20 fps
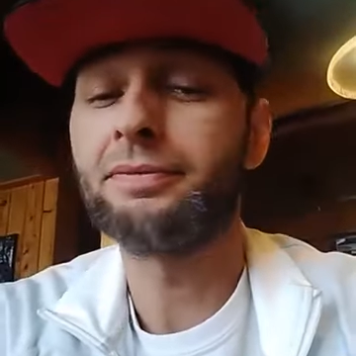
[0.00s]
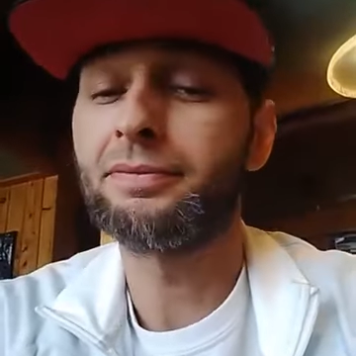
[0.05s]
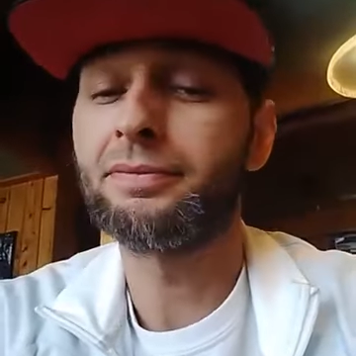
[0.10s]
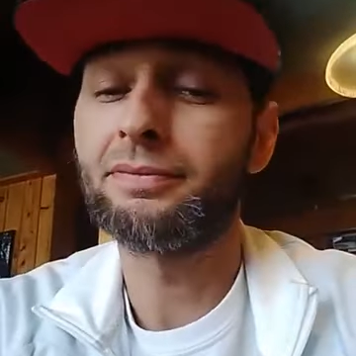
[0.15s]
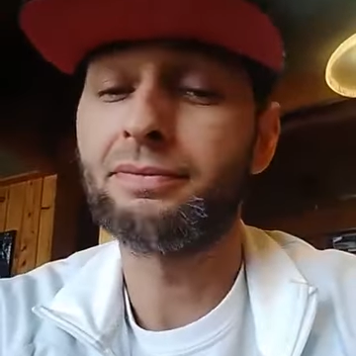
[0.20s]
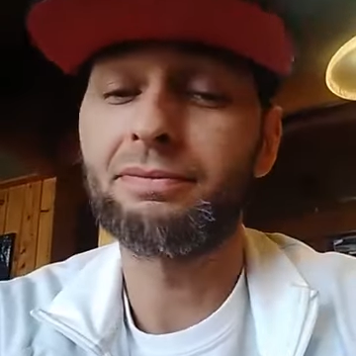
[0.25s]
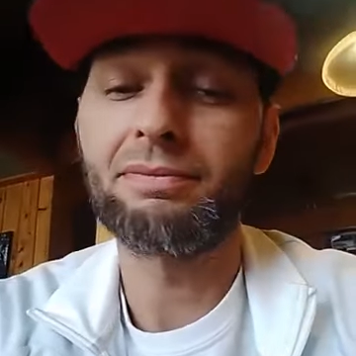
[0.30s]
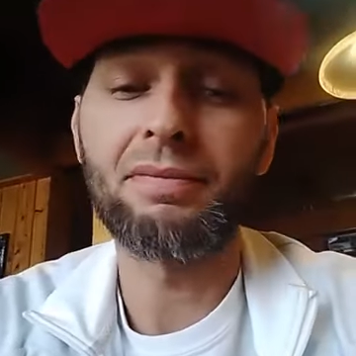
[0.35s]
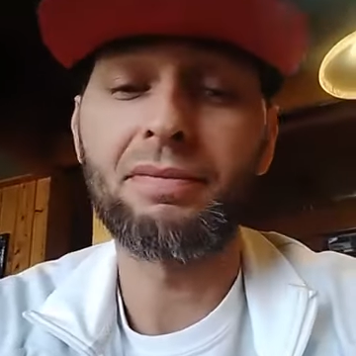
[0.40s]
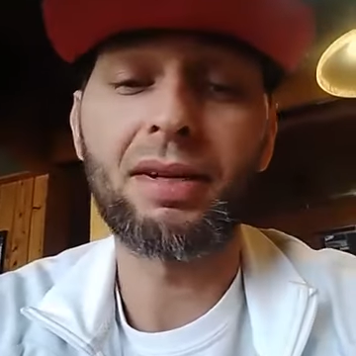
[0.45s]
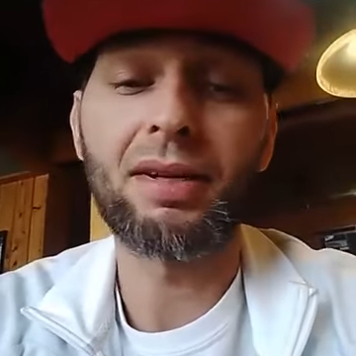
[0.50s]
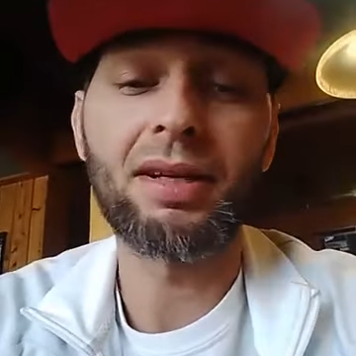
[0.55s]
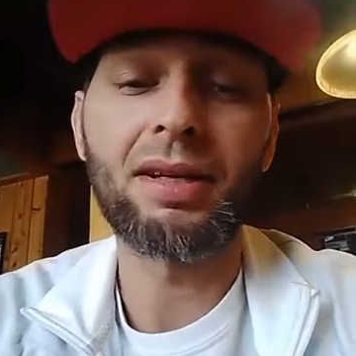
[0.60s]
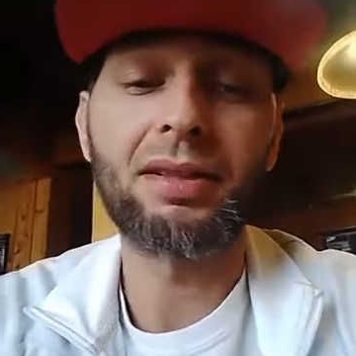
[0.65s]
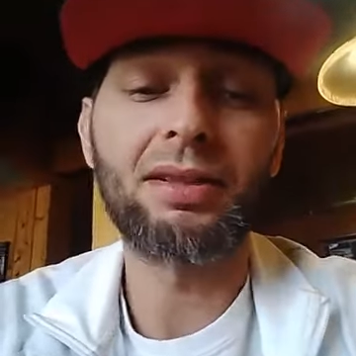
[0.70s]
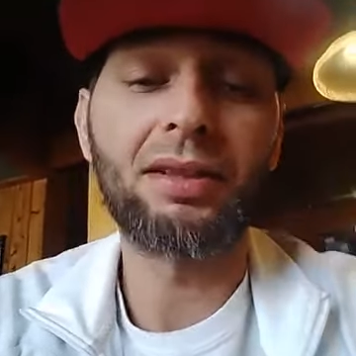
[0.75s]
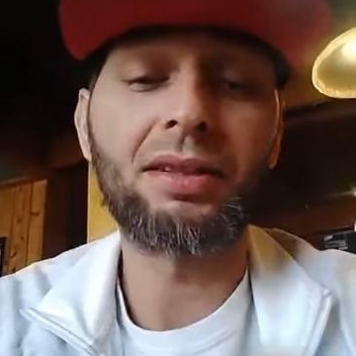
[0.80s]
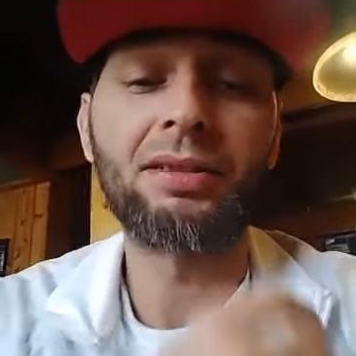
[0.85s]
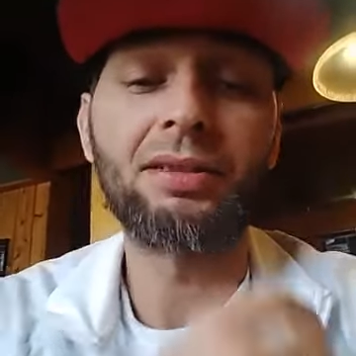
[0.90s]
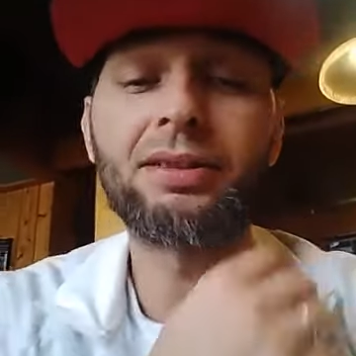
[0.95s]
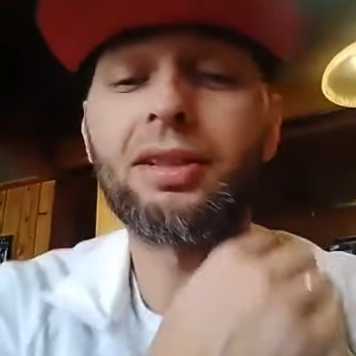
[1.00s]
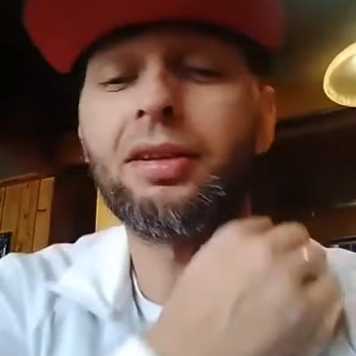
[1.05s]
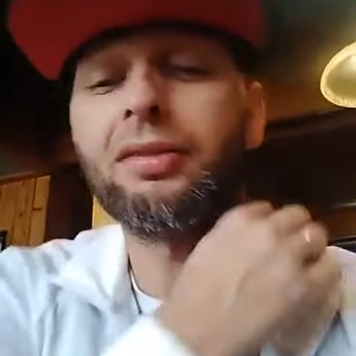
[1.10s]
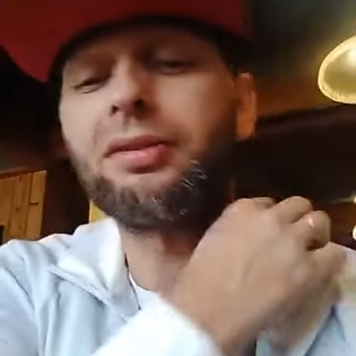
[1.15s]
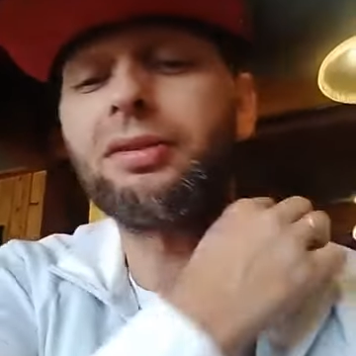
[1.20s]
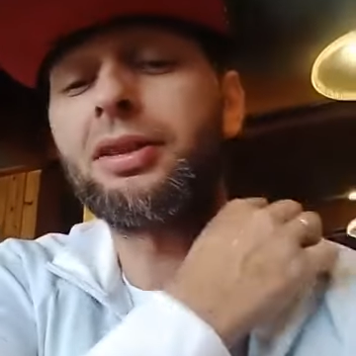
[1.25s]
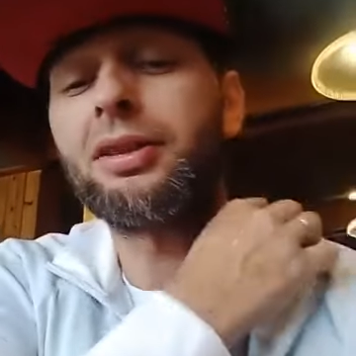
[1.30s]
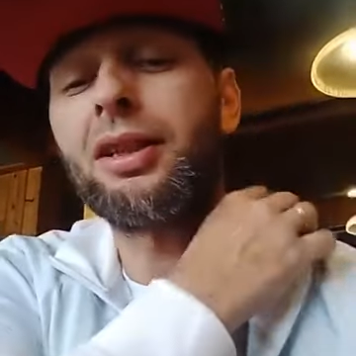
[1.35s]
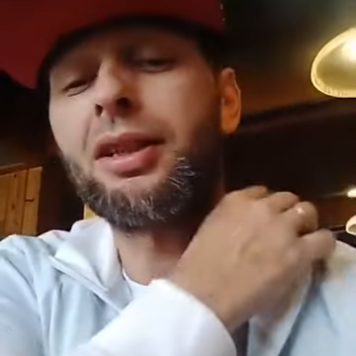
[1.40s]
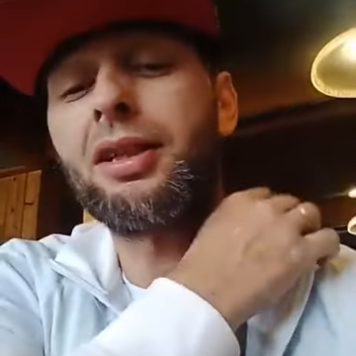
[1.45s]
Mine does all the
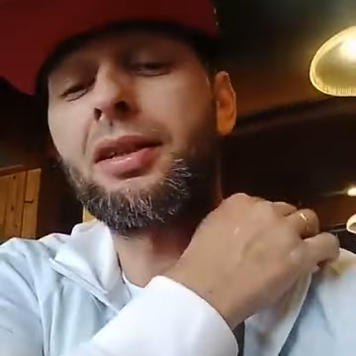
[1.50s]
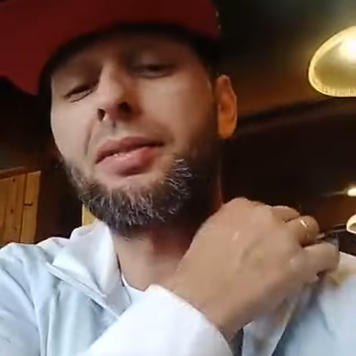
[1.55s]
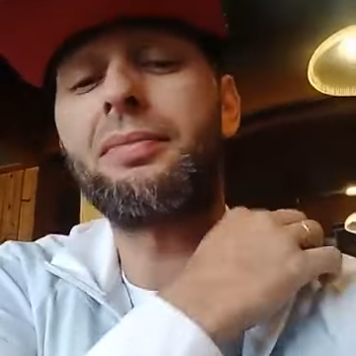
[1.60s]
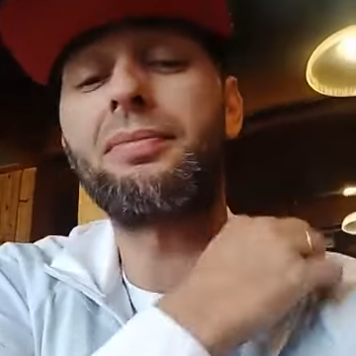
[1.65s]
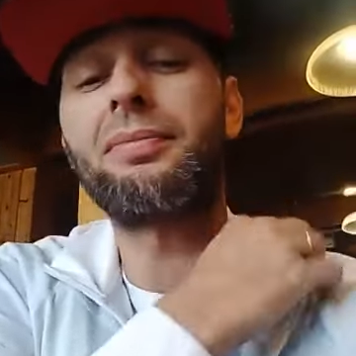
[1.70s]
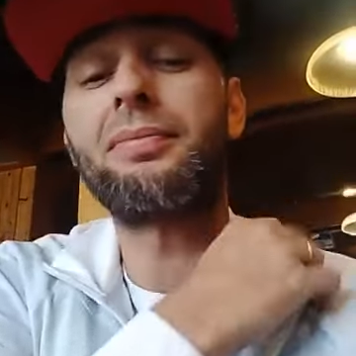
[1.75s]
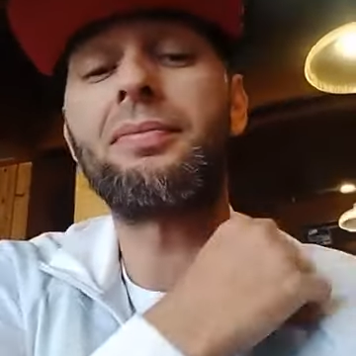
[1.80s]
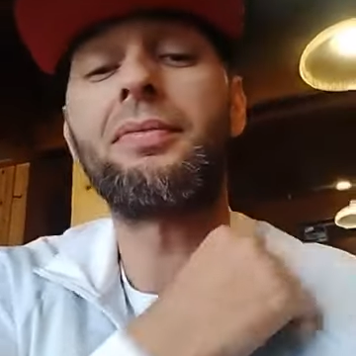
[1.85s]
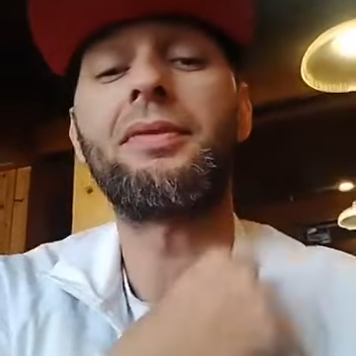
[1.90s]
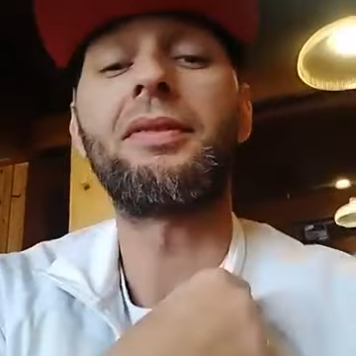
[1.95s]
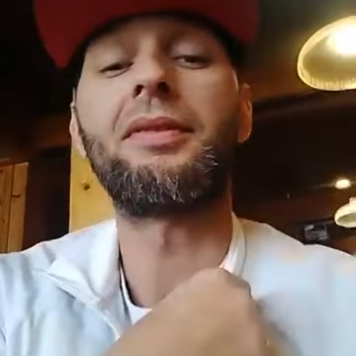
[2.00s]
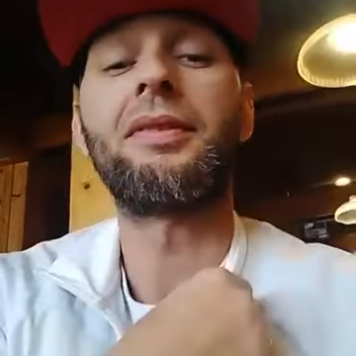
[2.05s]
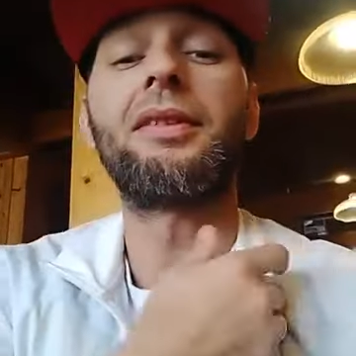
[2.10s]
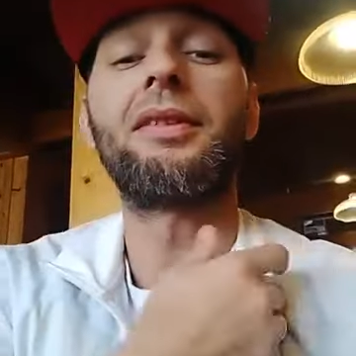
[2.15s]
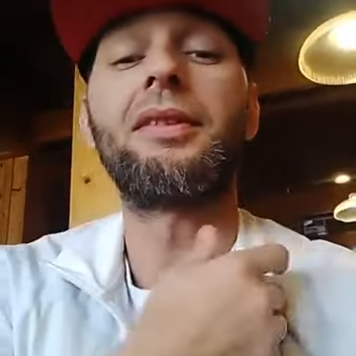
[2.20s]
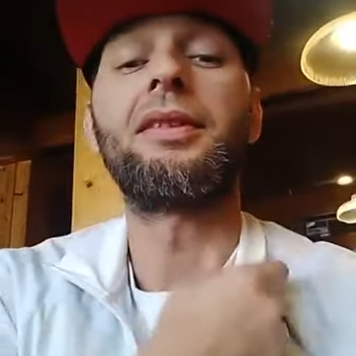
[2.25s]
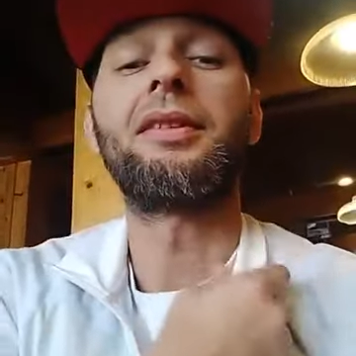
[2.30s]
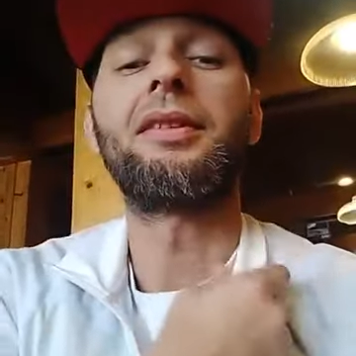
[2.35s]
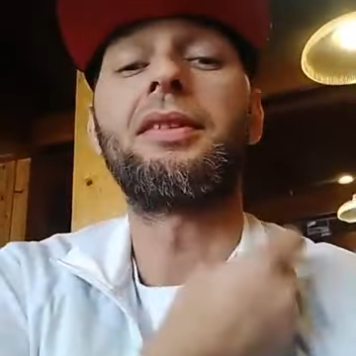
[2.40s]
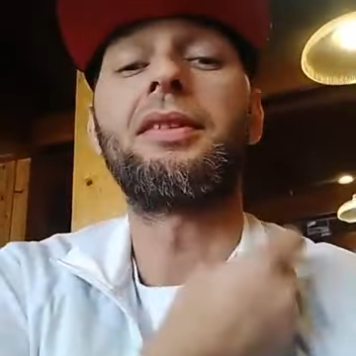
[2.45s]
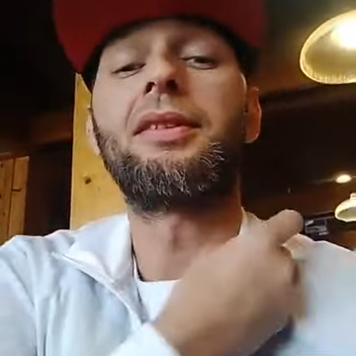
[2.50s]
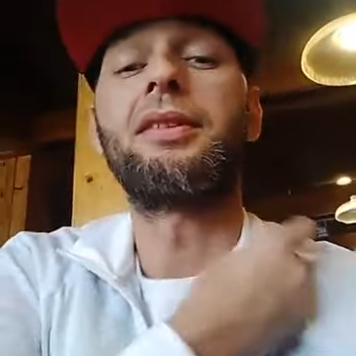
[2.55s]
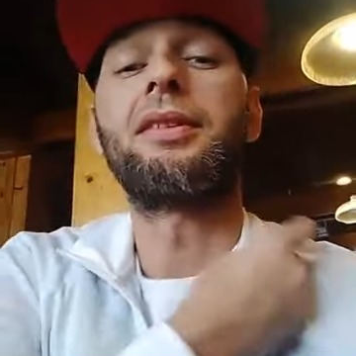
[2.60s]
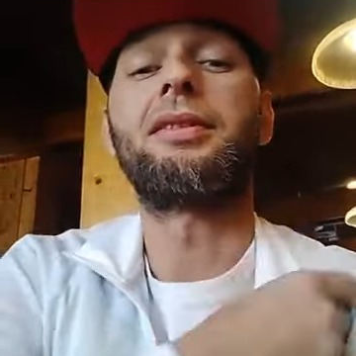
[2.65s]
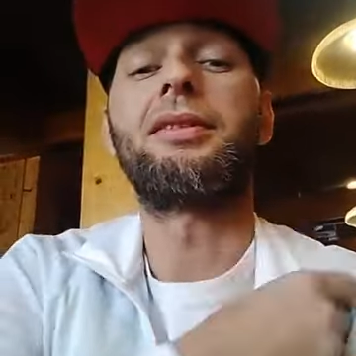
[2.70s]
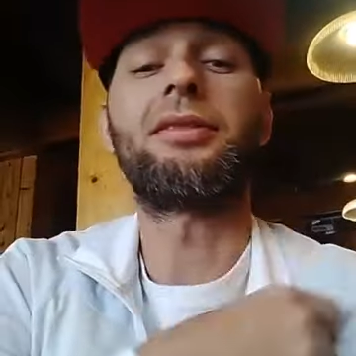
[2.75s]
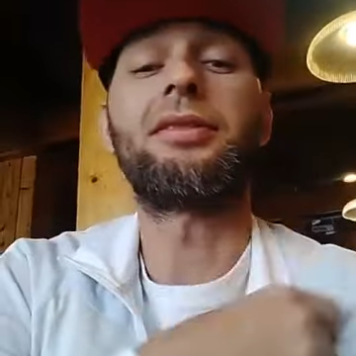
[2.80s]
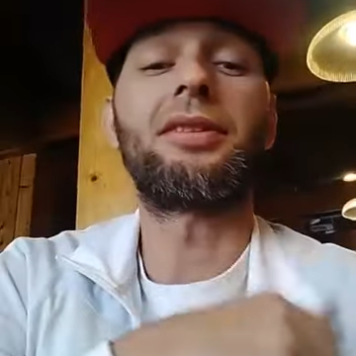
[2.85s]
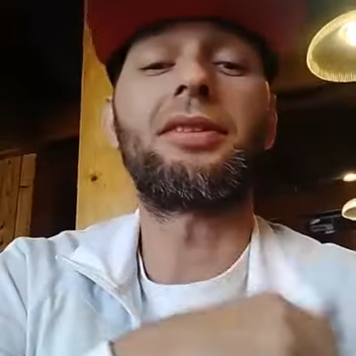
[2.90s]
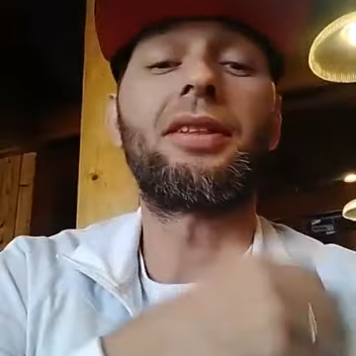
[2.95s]
time.
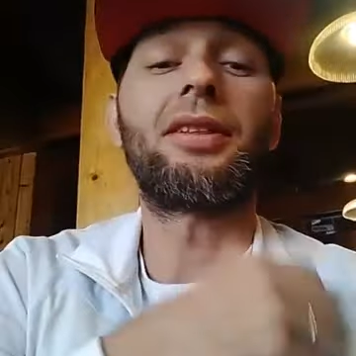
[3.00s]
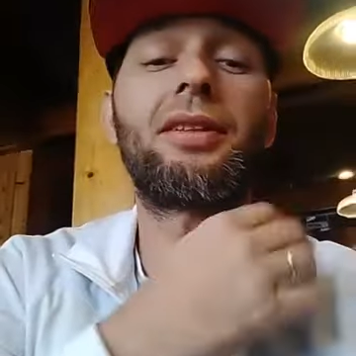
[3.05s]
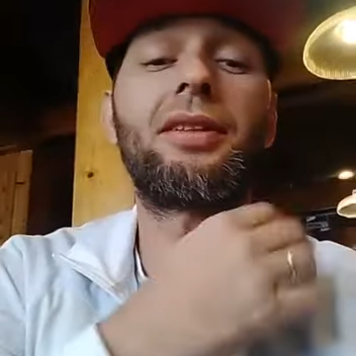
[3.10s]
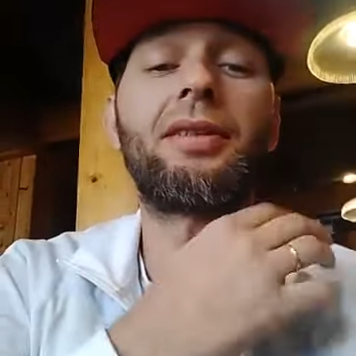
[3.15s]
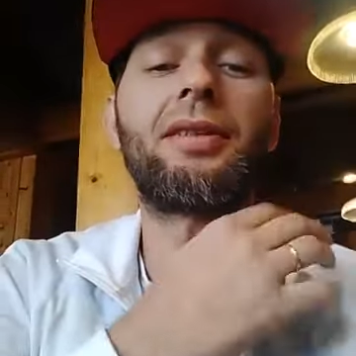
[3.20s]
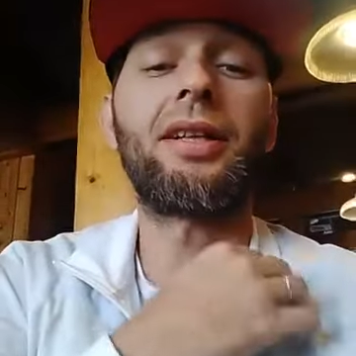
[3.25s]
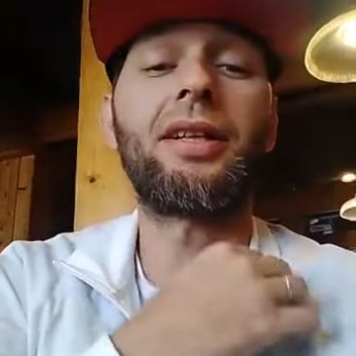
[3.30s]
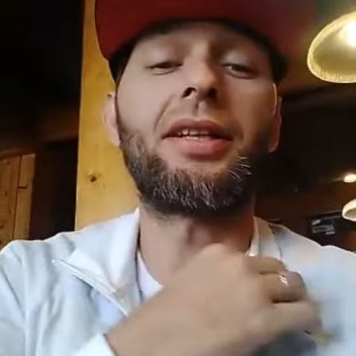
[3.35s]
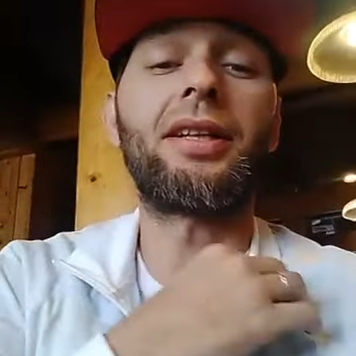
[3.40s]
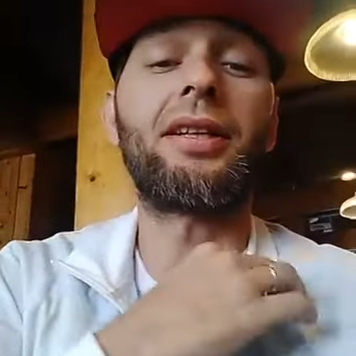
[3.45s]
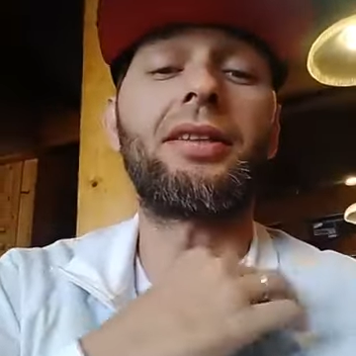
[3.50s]
So, hey,